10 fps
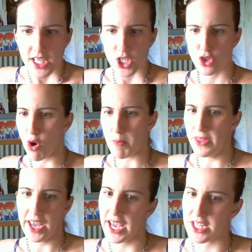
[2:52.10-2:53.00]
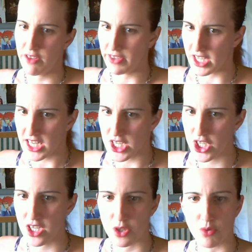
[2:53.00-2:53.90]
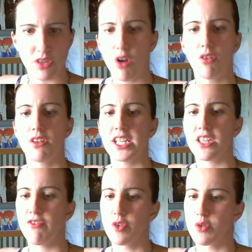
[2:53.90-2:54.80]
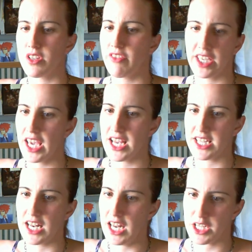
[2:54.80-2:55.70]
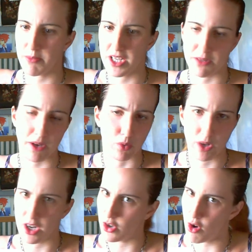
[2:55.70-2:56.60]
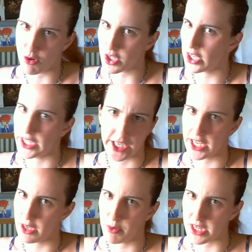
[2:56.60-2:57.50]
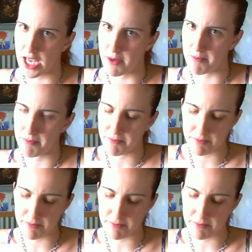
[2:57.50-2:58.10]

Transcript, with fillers: Stop the hate of Christians who tolerate the views of gays and lesbians but will not agree with them.